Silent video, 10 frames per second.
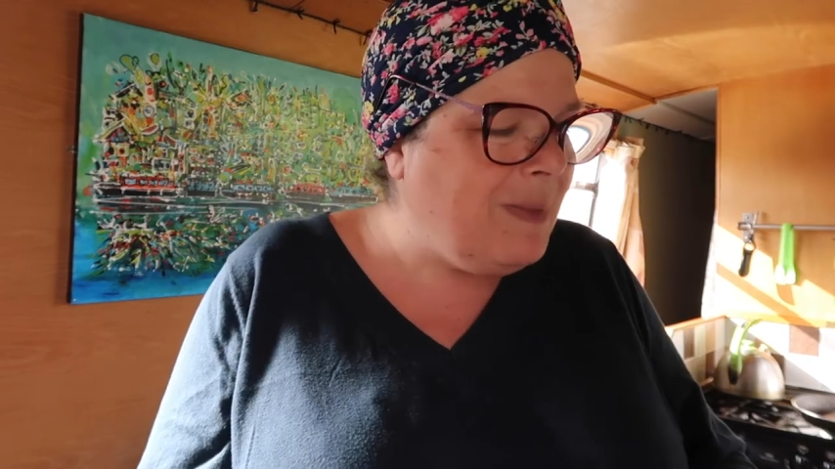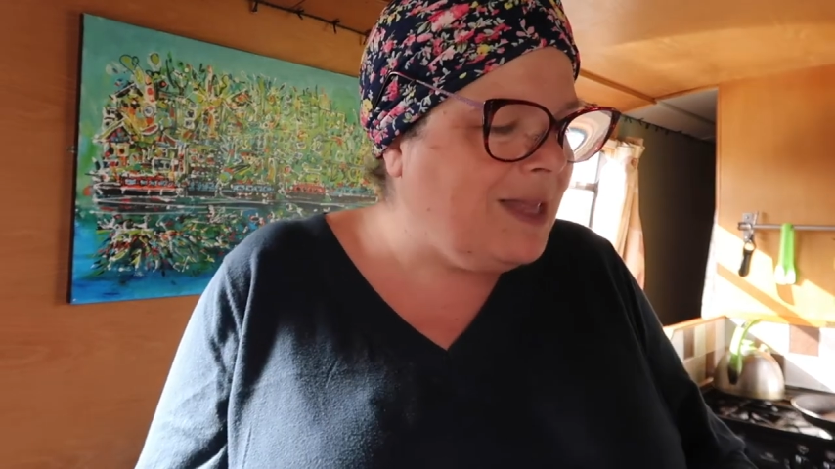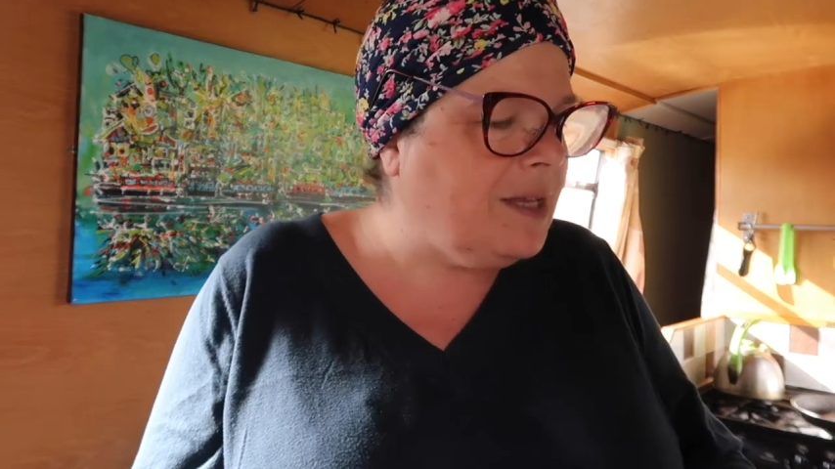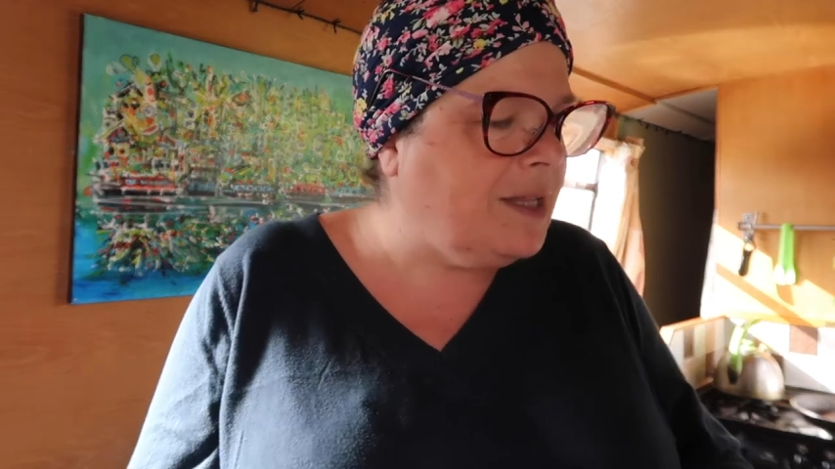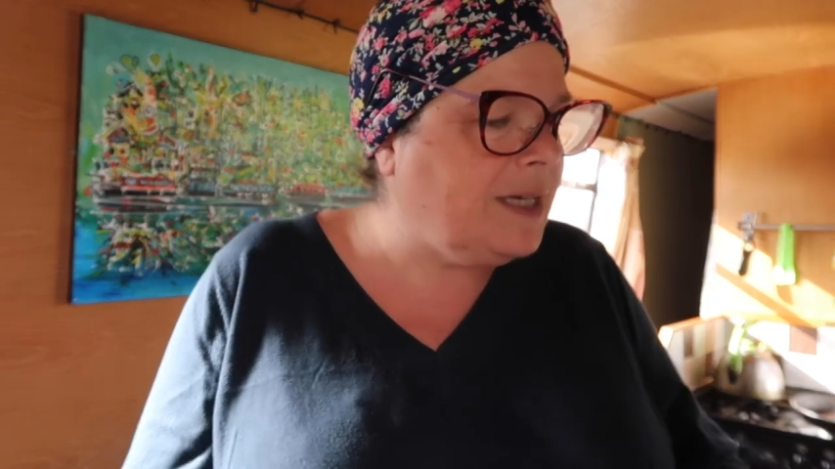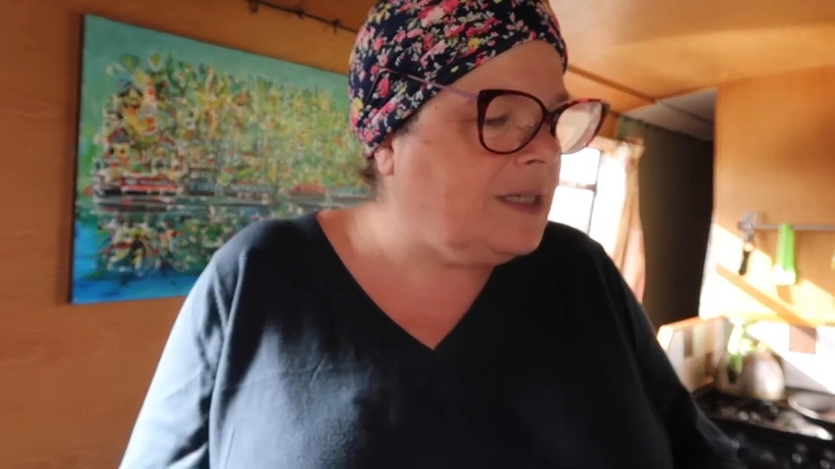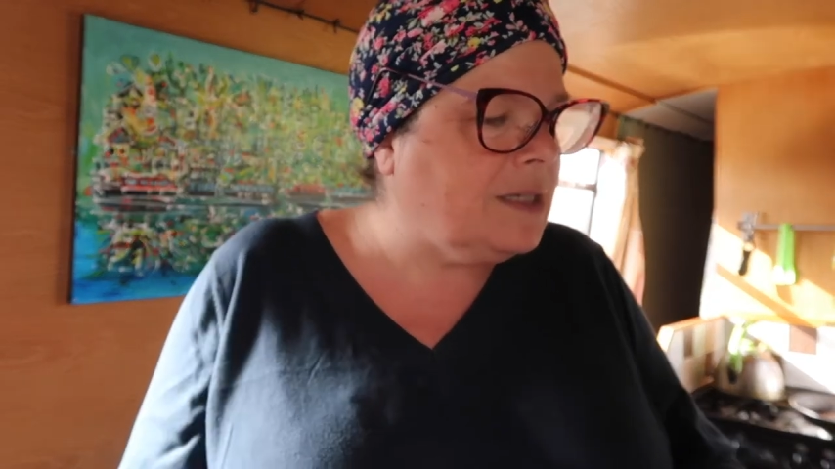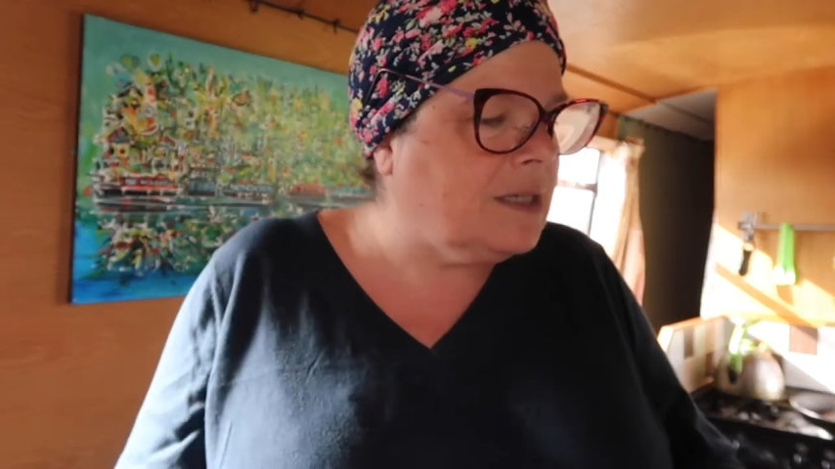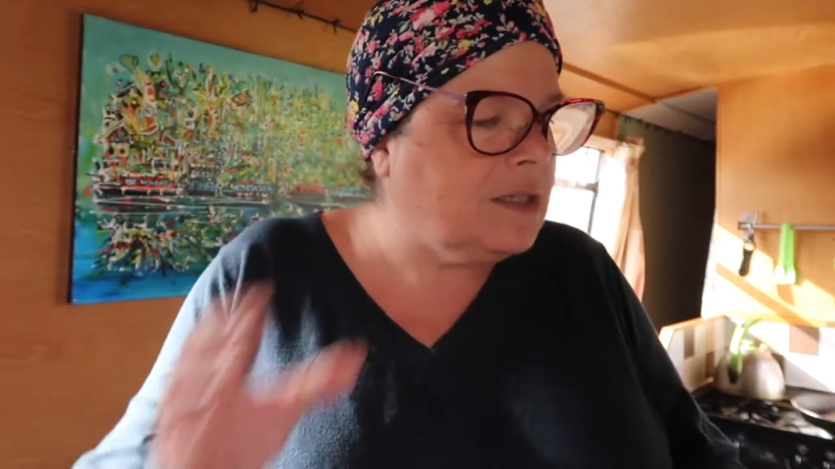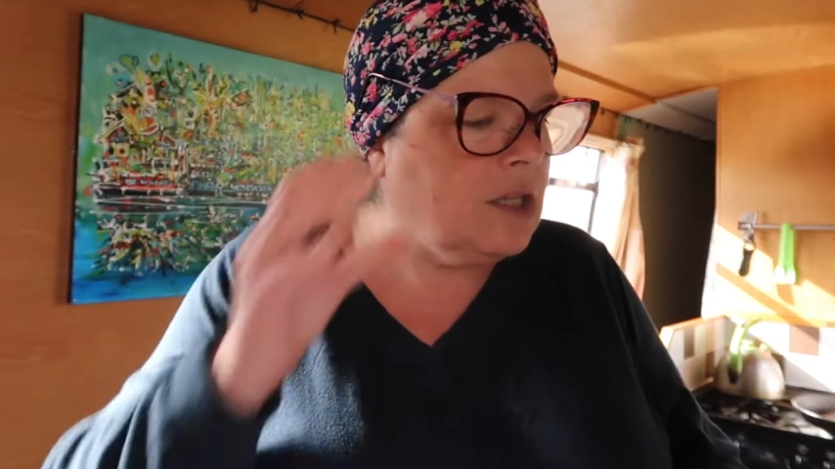
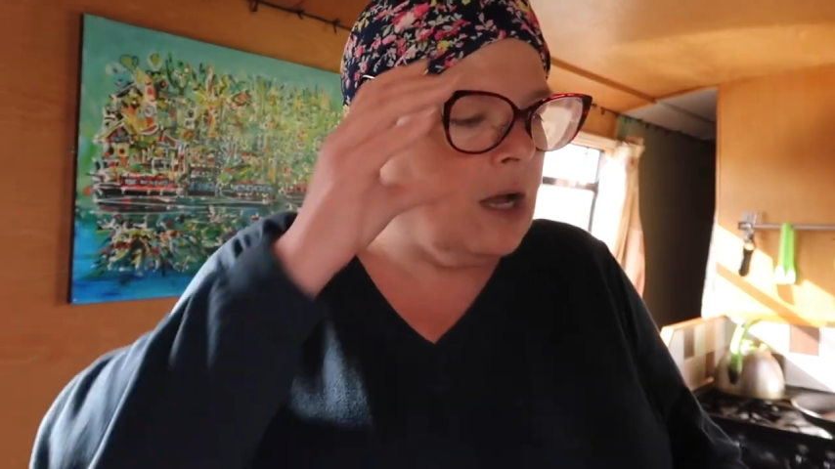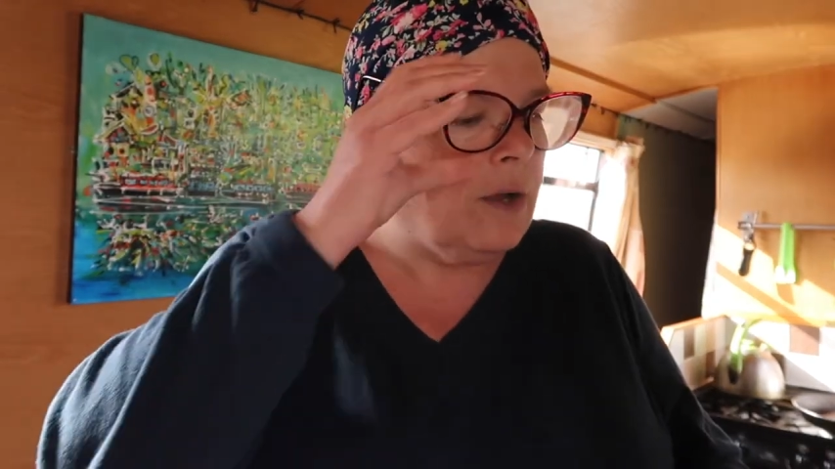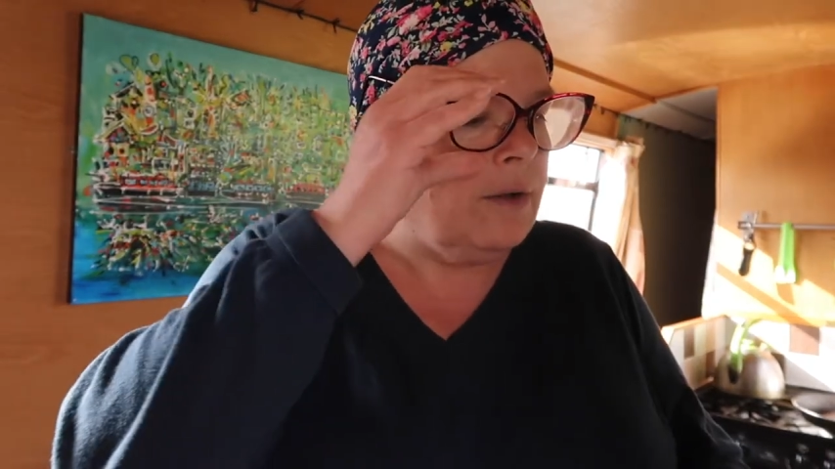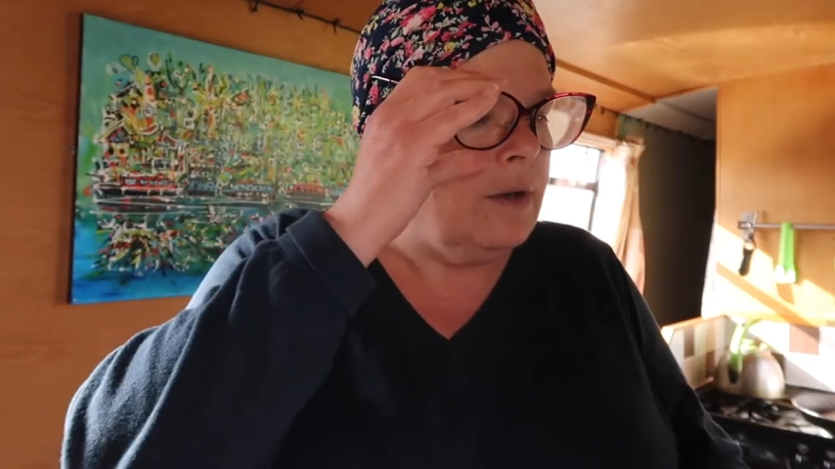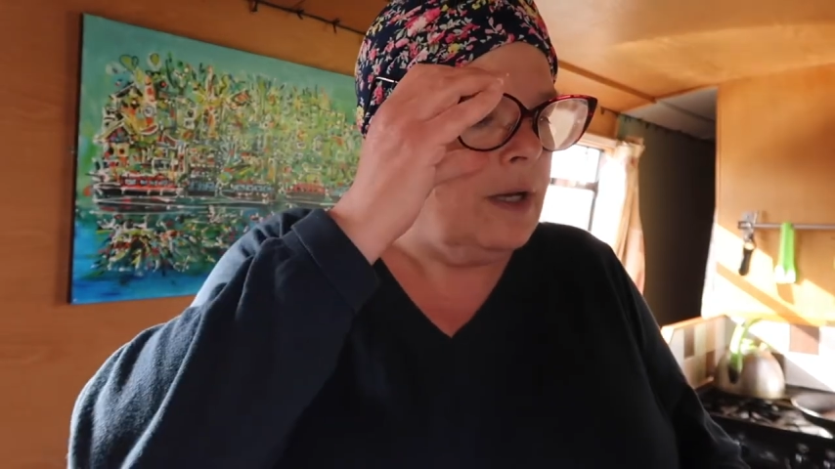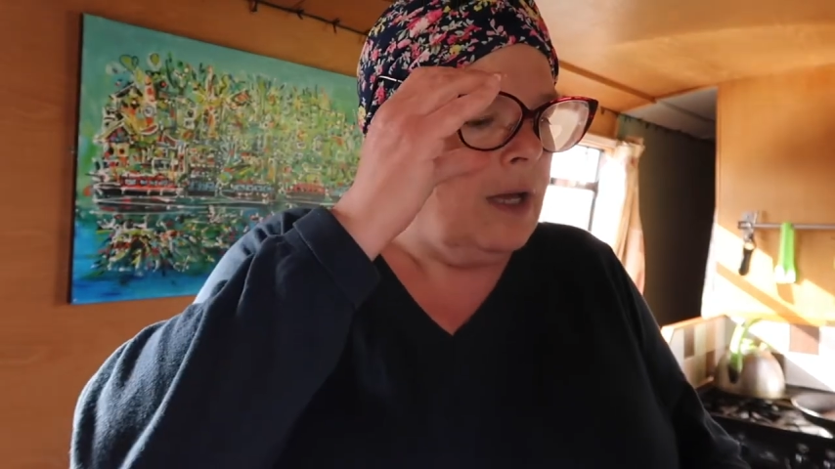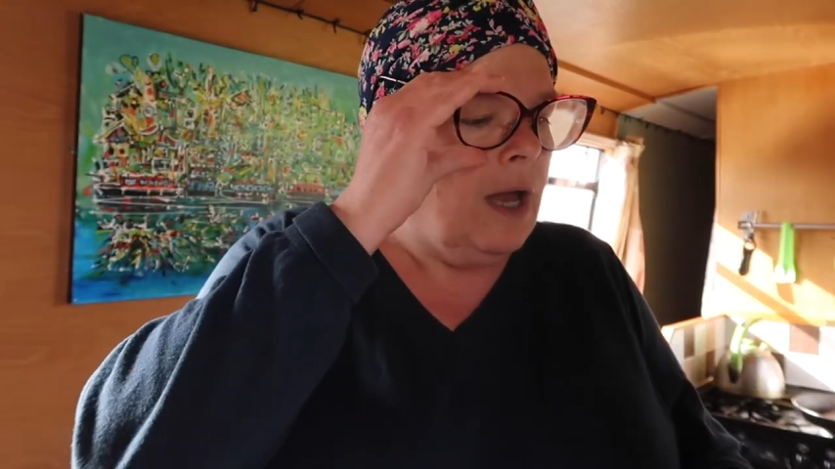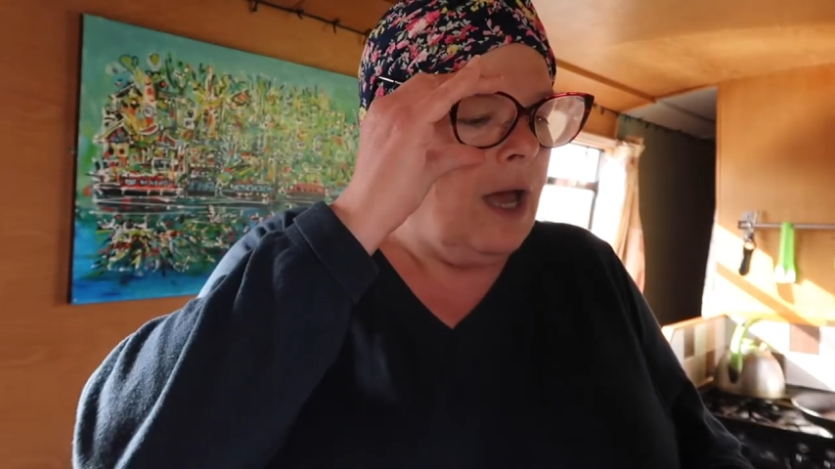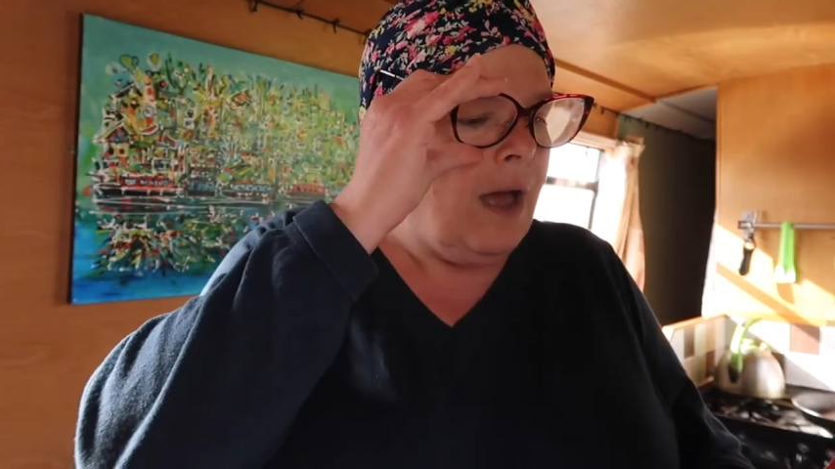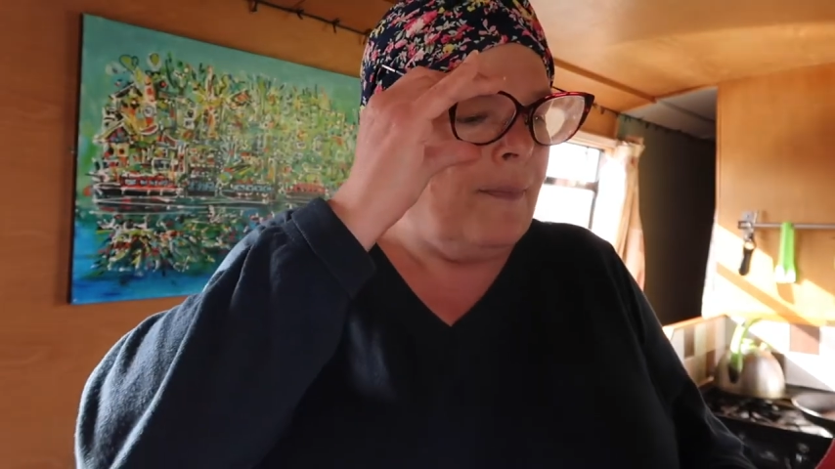milliliters no
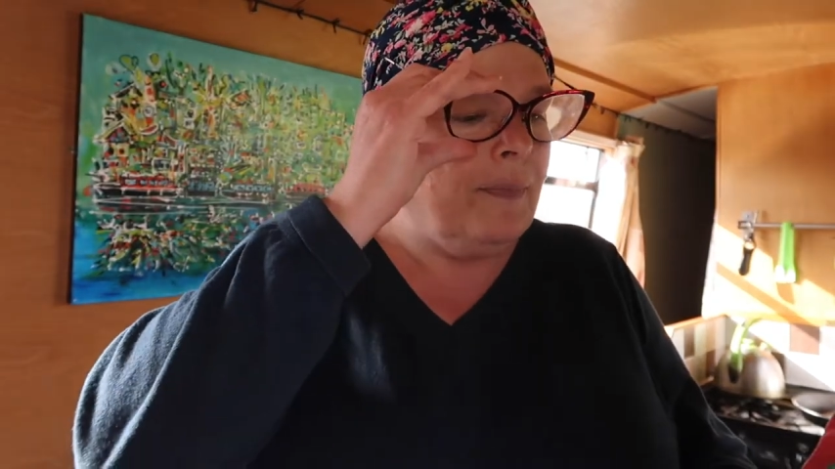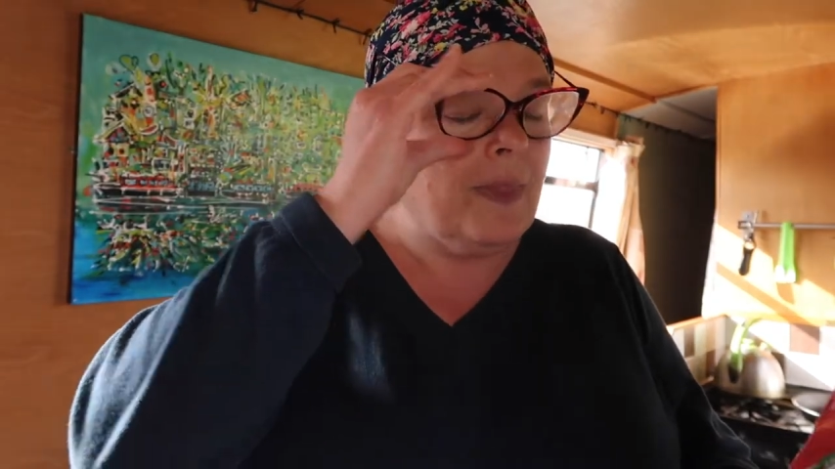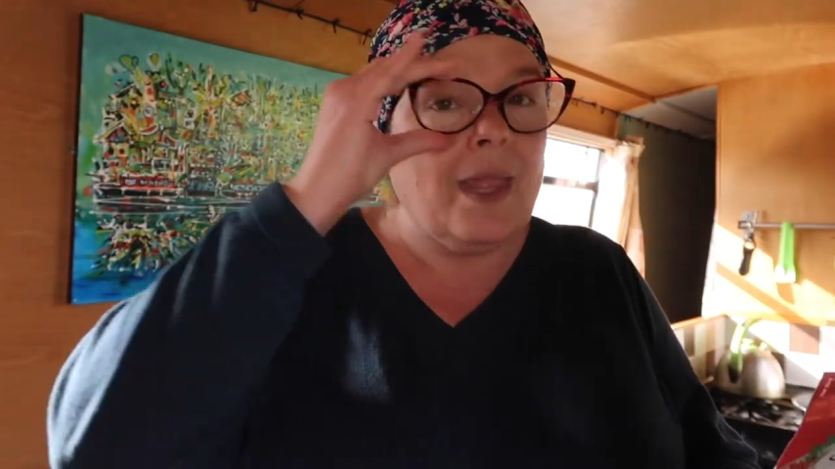um